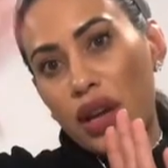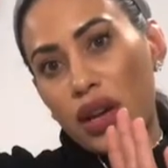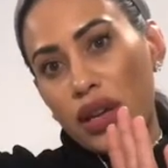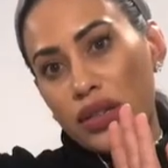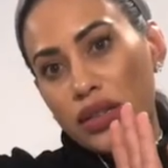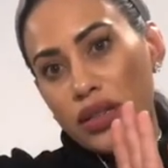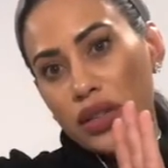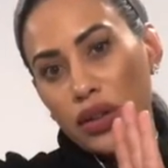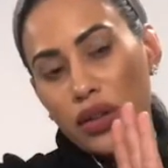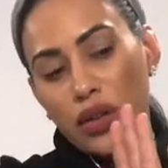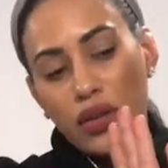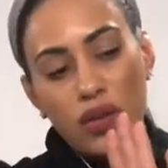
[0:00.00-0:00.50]

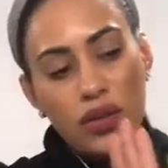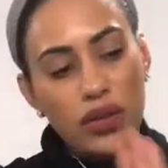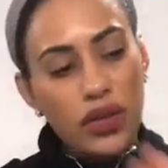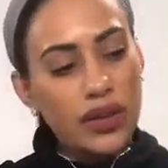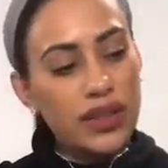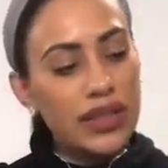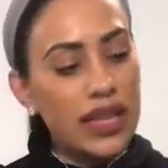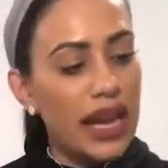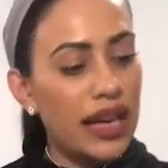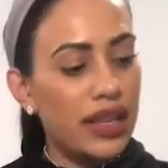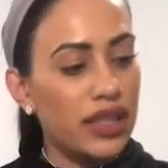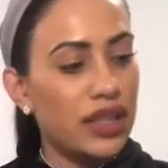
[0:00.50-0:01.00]
So all
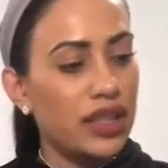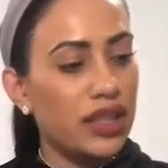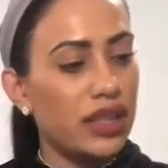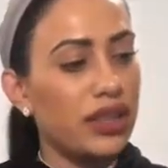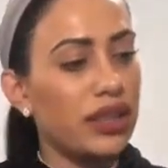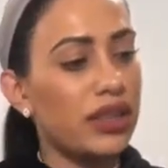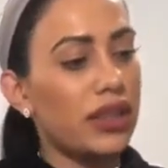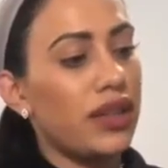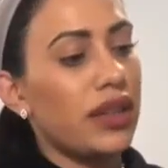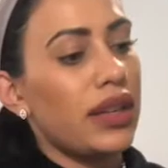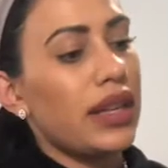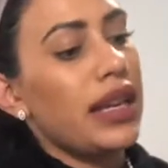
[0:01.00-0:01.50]
those
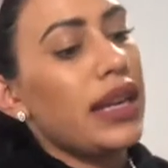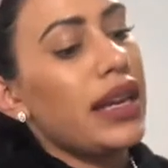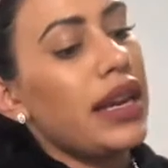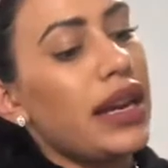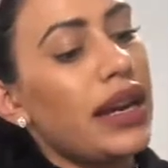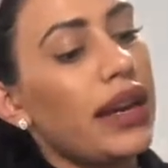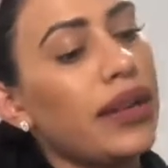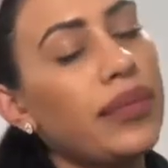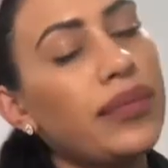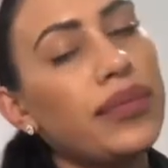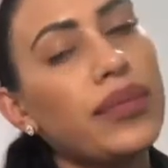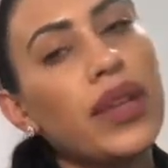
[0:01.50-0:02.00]
actions on
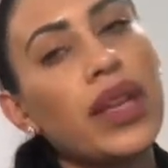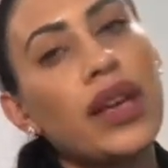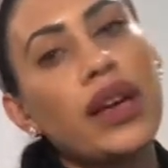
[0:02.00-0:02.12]
here,